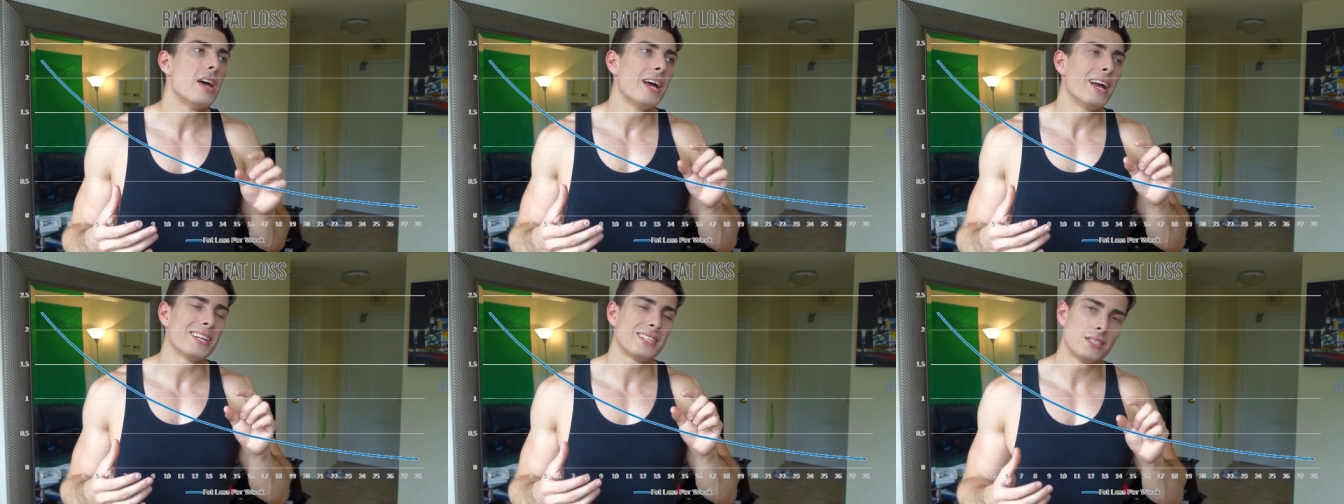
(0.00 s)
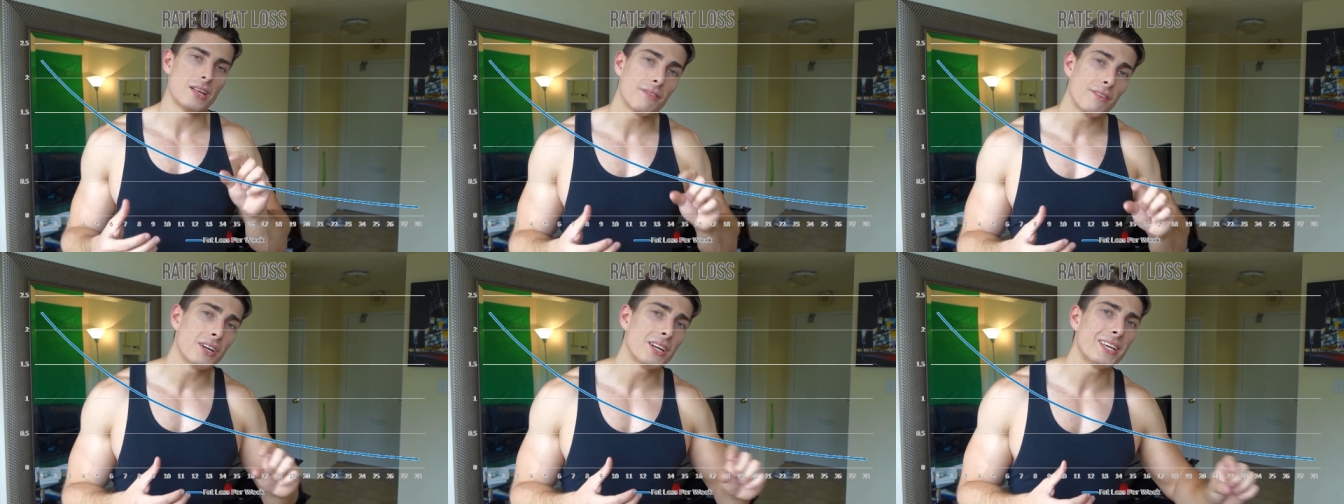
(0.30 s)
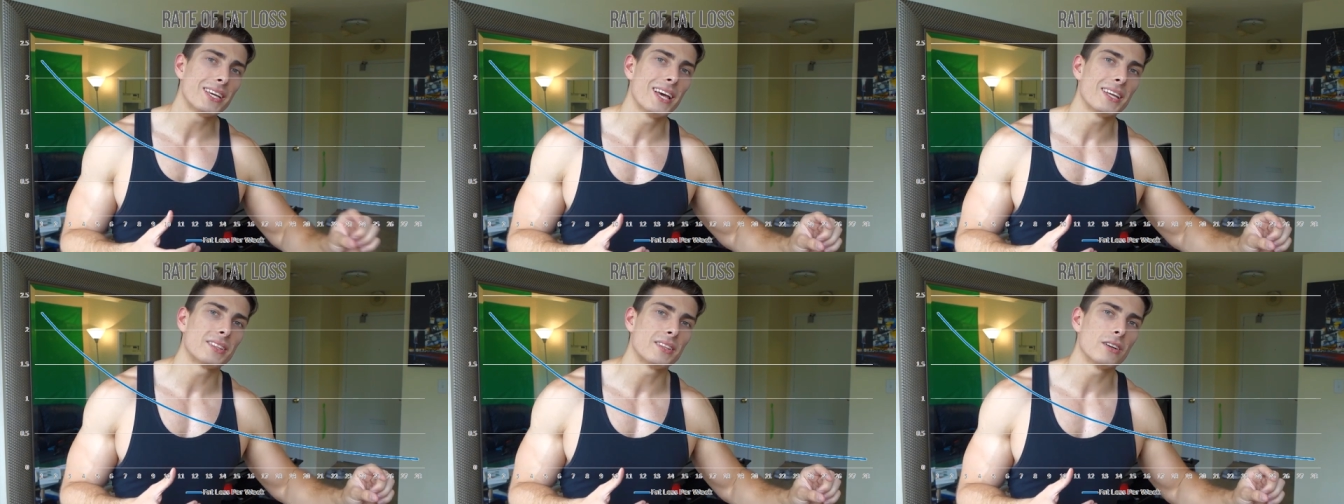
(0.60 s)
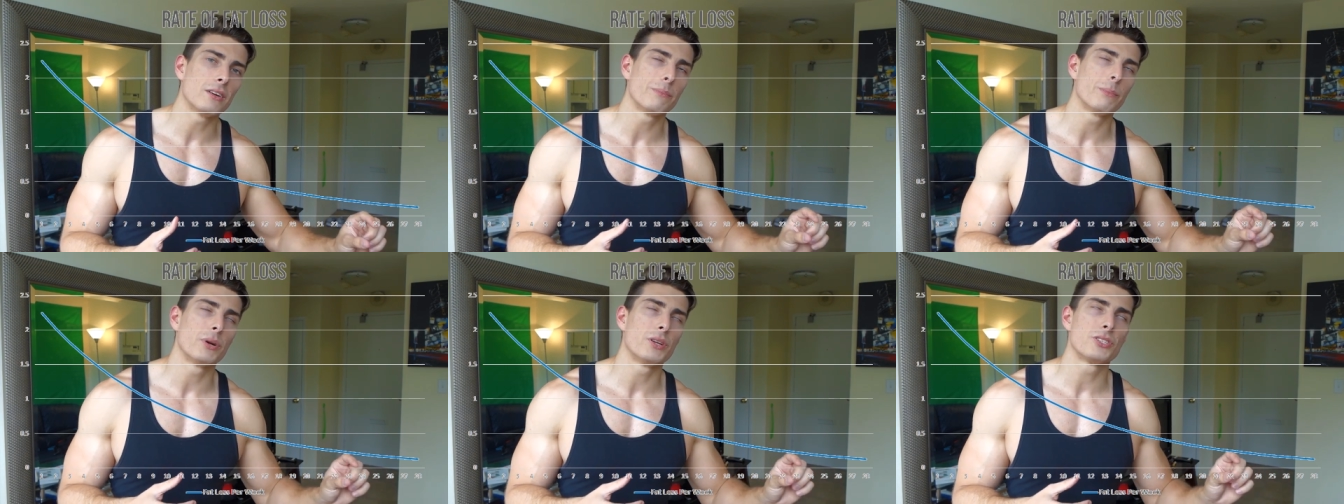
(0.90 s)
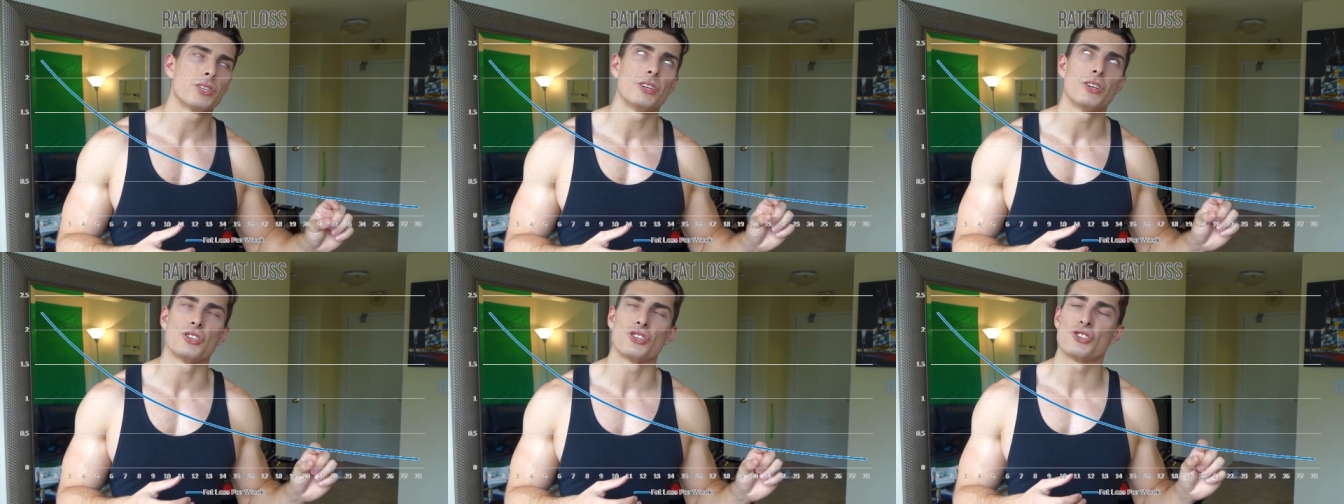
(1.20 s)
It's never going to get there, but
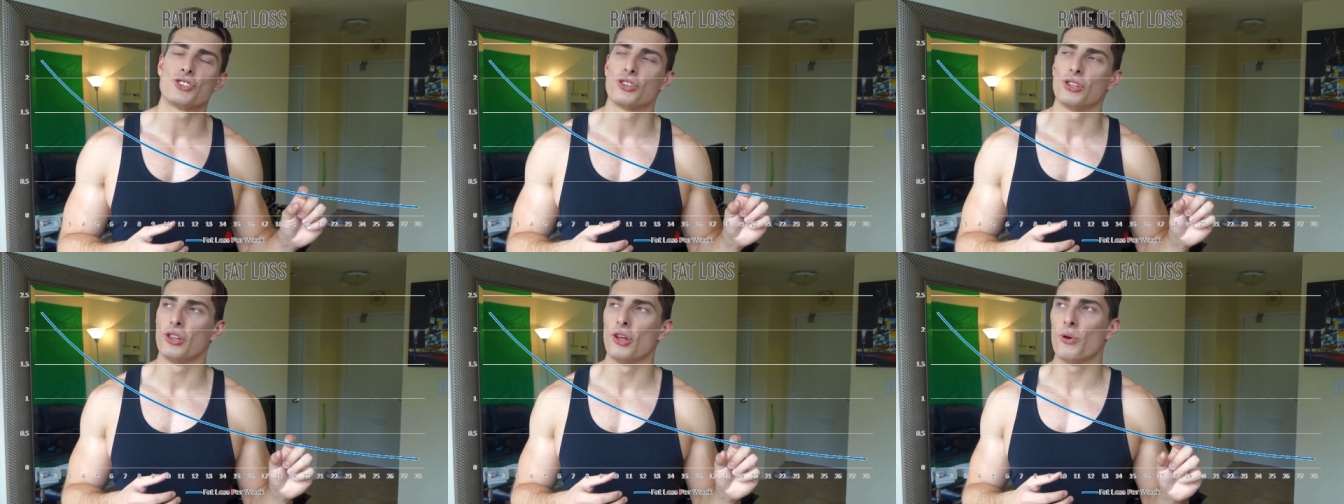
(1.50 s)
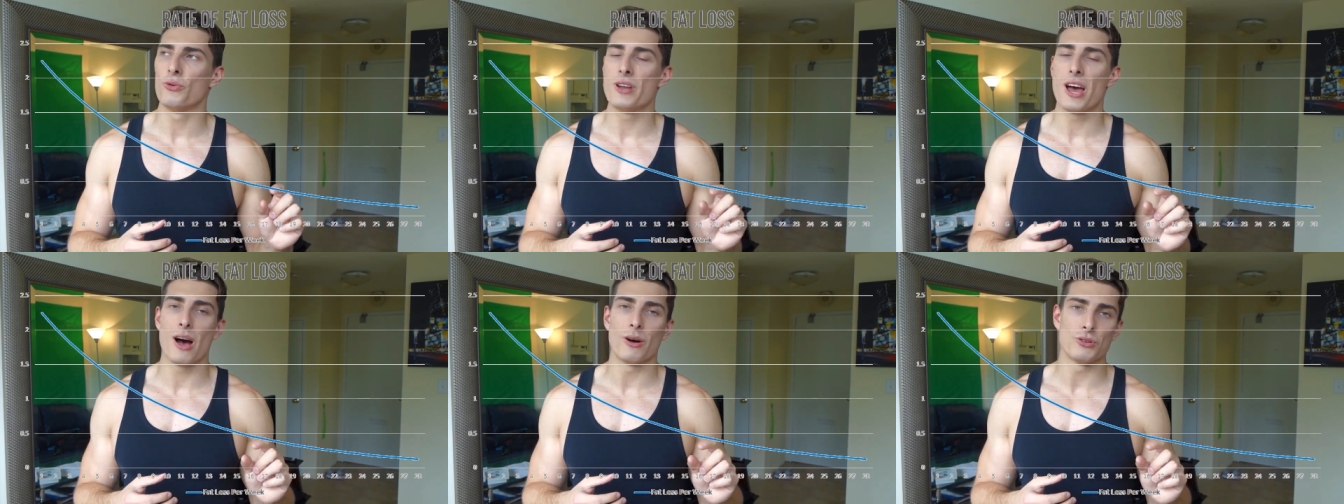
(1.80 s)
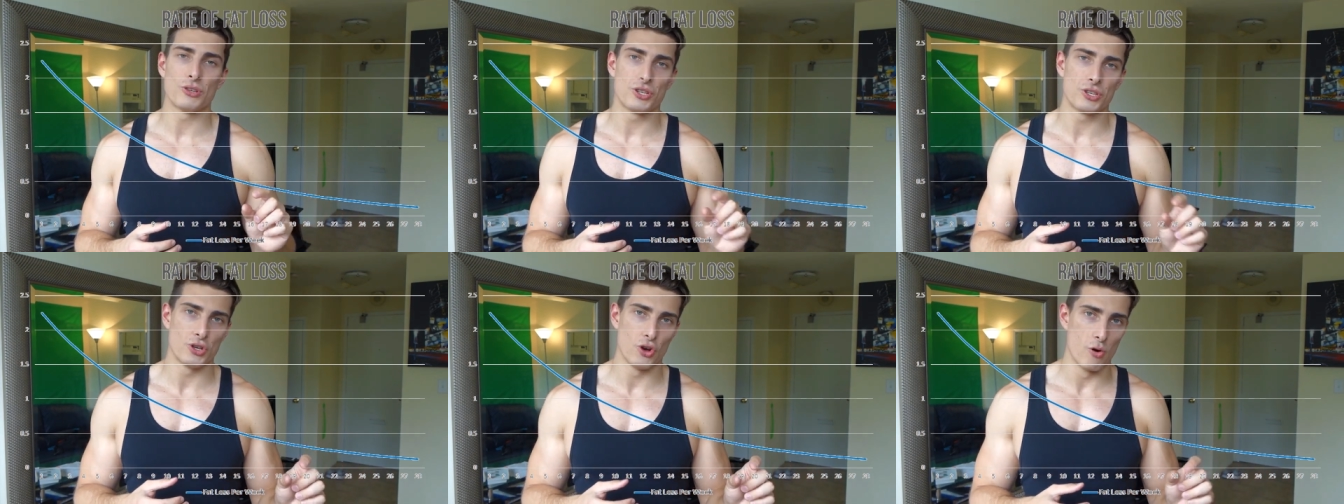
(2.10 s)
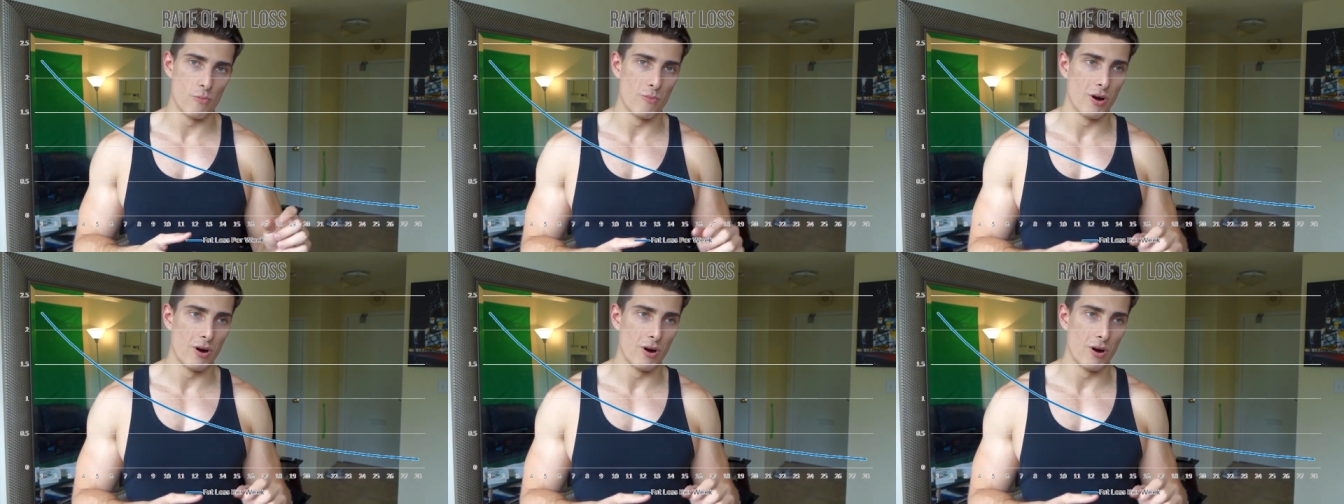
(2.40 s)
it's going to slow down so